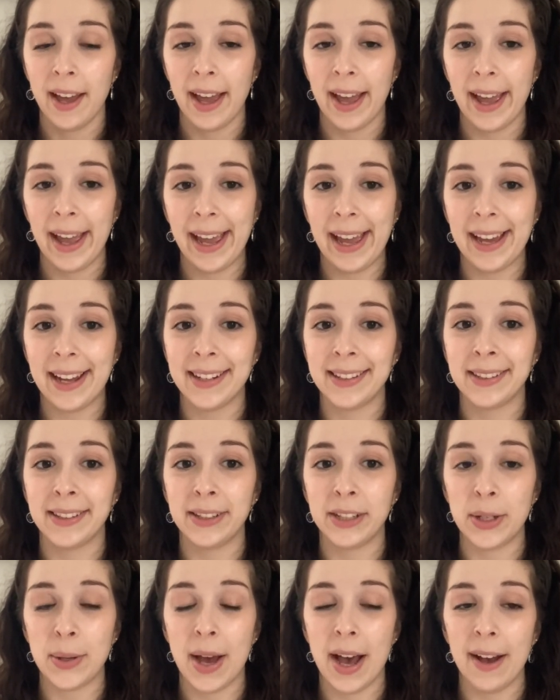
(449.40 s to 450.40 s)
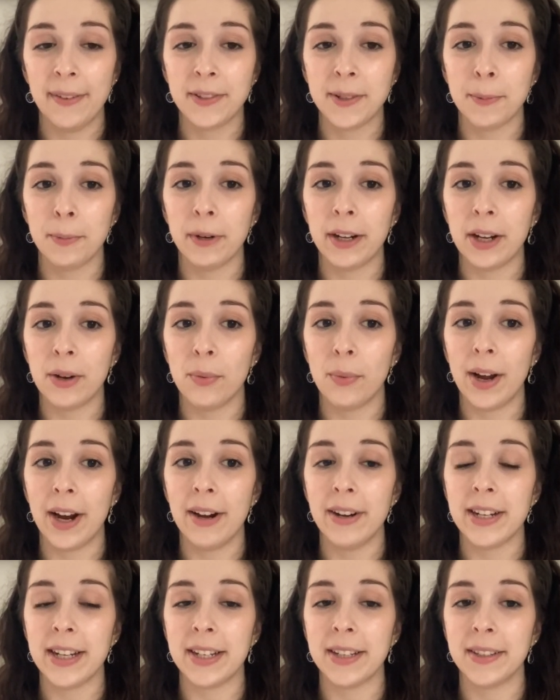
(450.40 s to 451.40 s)
and you have to bring
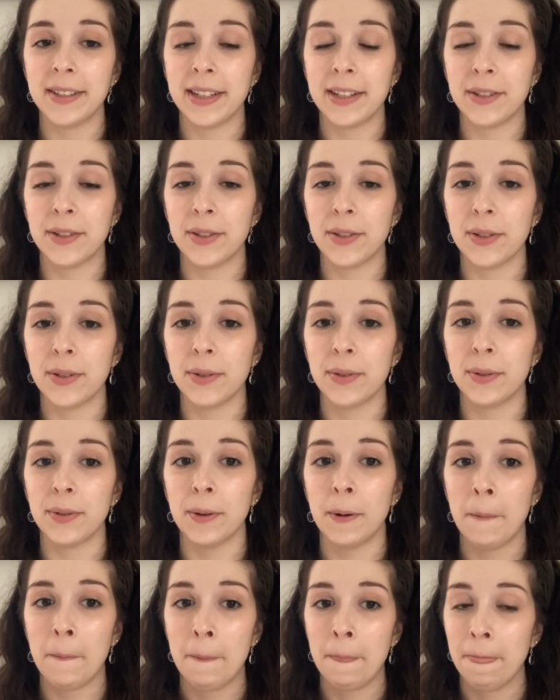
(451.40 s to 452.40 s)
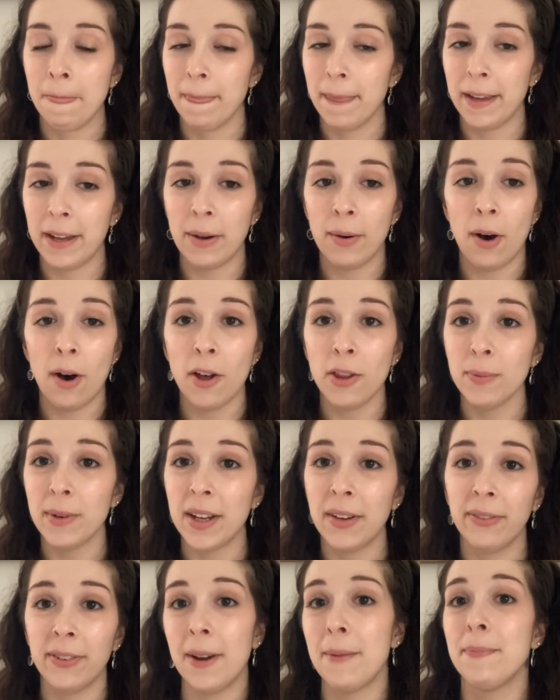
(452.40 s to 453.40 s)
awareness into you know, all the way
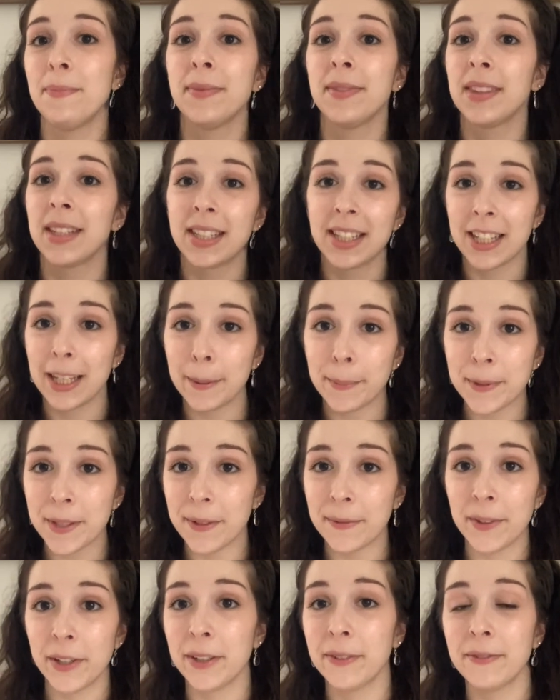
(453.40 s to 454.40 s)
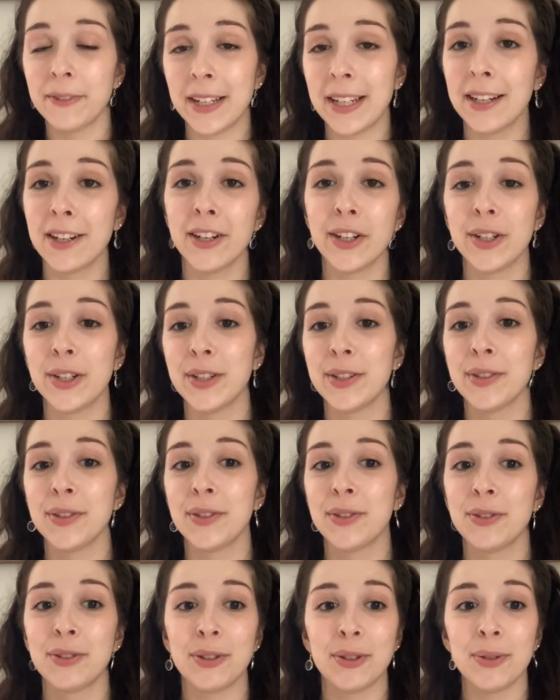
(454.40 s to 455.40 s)
from the tips of your fingers
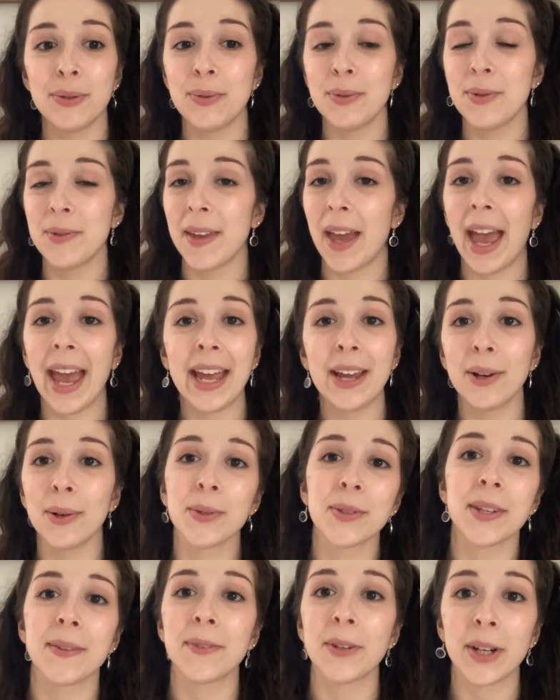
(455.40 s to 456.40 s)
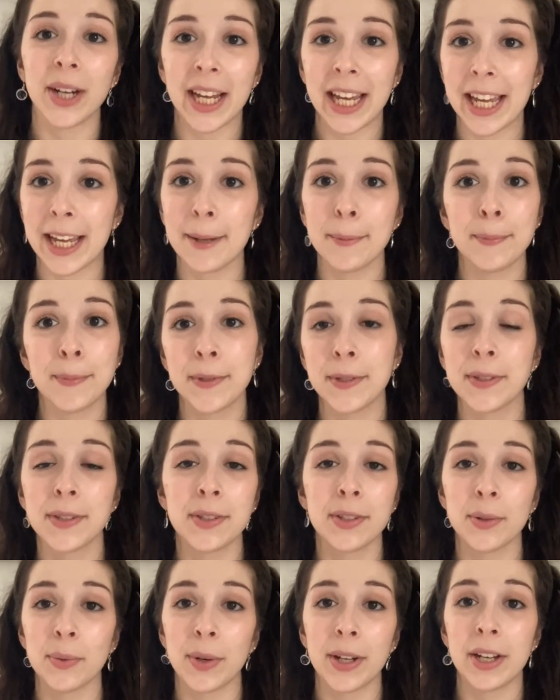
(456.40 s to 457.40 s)
to the angles of your hips
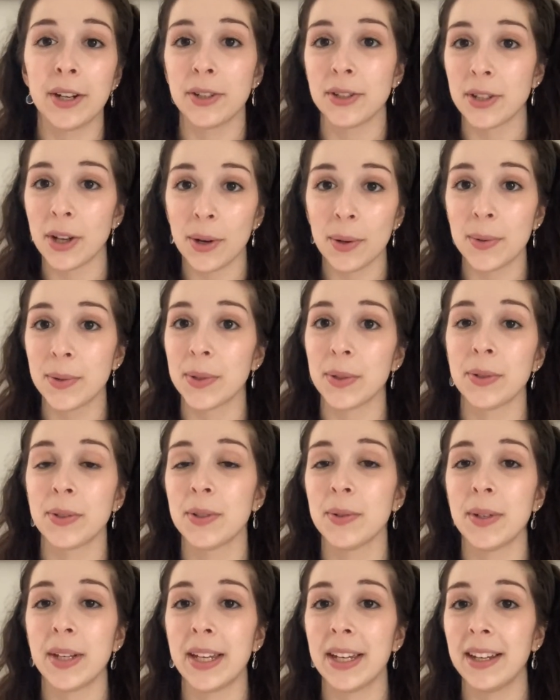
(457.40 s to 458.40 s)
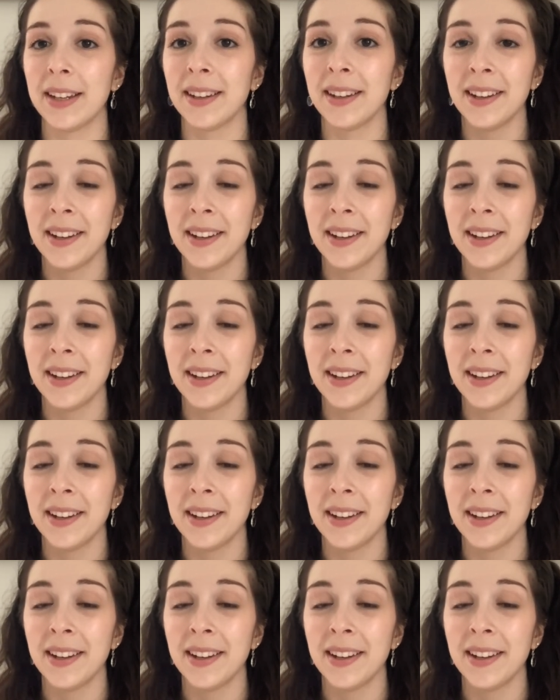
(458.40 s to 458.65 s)
to what your toes are doing,